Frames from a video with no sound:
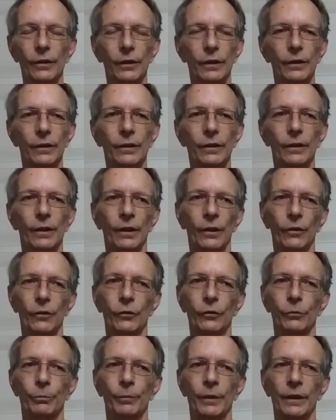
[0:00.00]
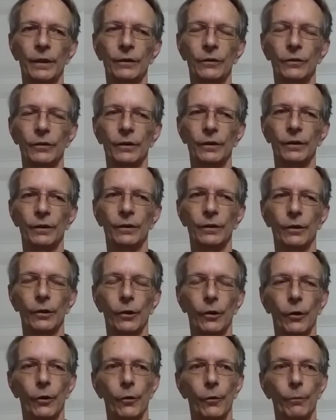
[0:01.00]
you. Others may say,
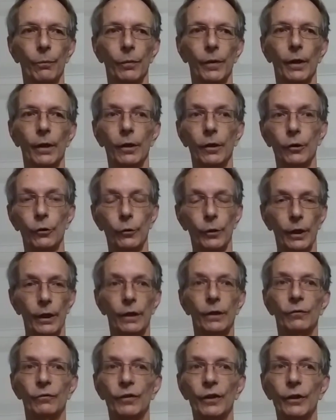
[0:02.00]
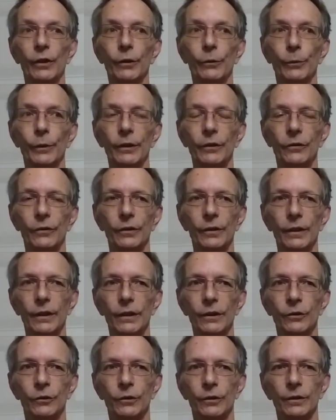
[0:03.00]
you had a very recent
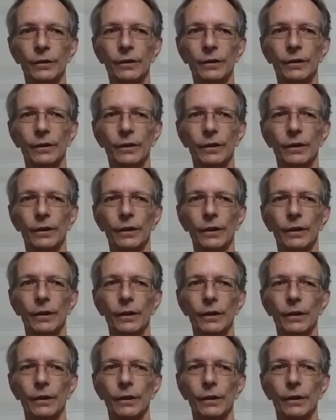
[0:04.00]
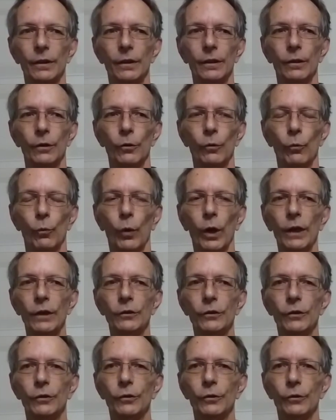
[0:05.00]
engine. Why'd
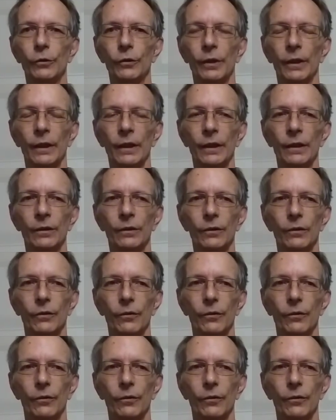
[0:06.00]
you do that?